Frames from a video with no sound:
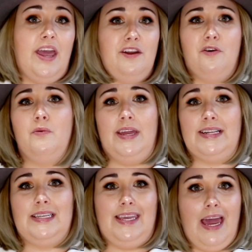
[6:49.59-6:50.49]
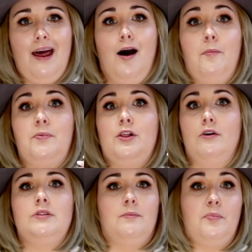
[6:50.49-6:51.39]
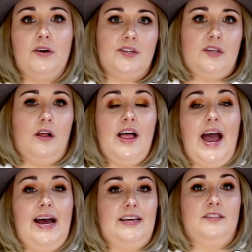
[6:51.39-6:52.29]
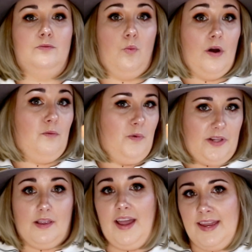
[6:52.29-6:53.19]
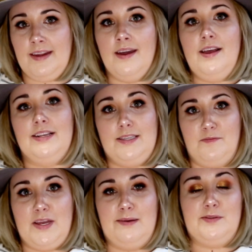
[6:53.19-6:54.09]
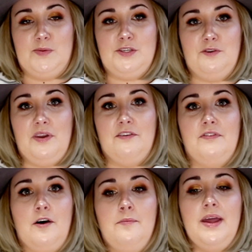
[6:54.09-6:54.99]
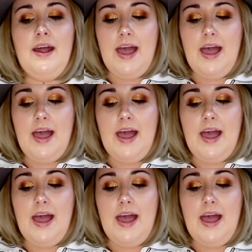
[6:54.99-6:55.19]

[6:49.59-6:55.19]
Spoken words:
You don't get to get up close and personal as one would like sometimes when shooting film.